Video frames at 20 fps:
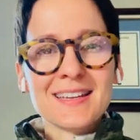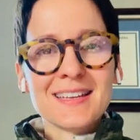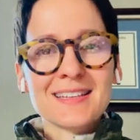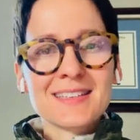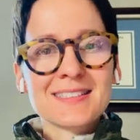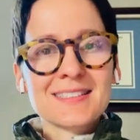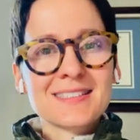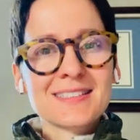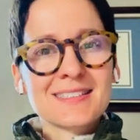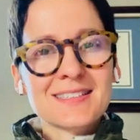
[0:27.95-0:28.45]

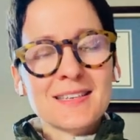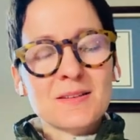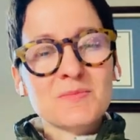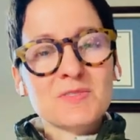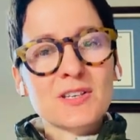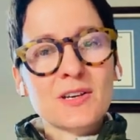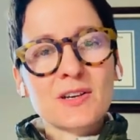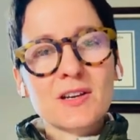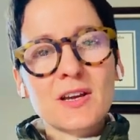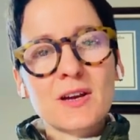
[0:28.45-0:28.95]
It seems
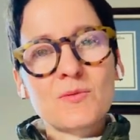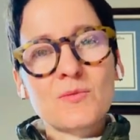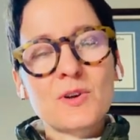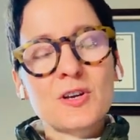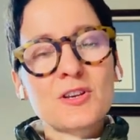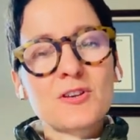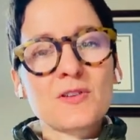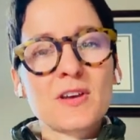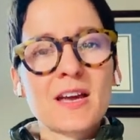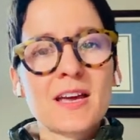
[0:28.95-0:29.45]
like when
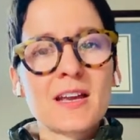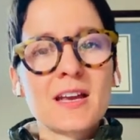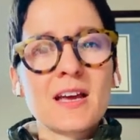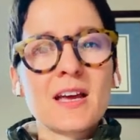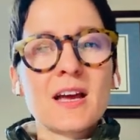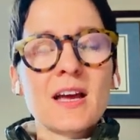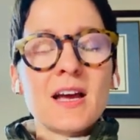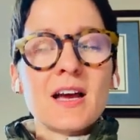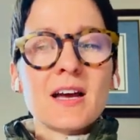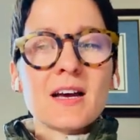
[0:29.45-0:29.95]
you get
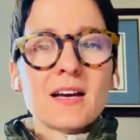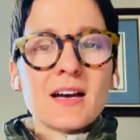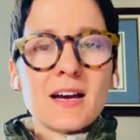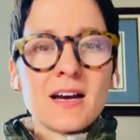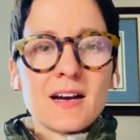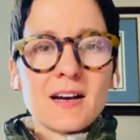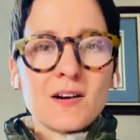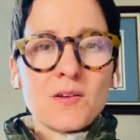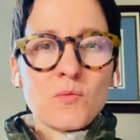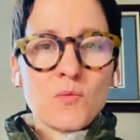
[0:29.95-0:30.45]

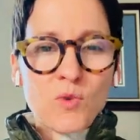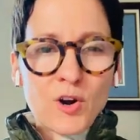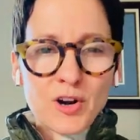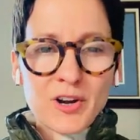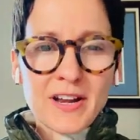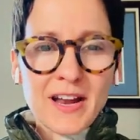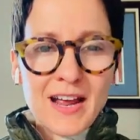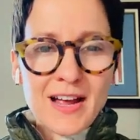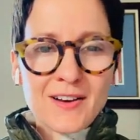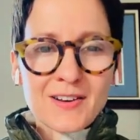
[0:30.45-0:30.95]
worn
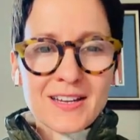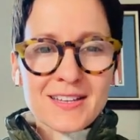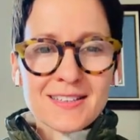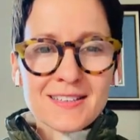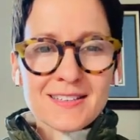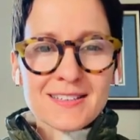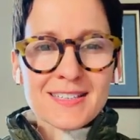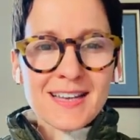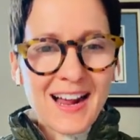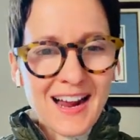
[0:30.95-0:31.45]
down
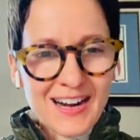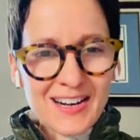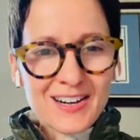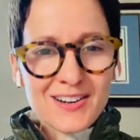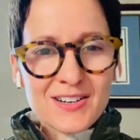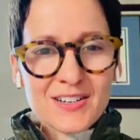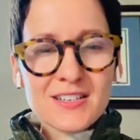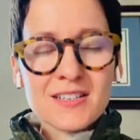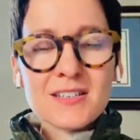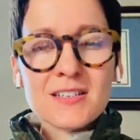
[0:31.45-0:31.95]
and
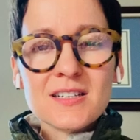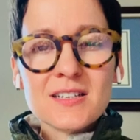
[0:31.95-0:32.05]
tired,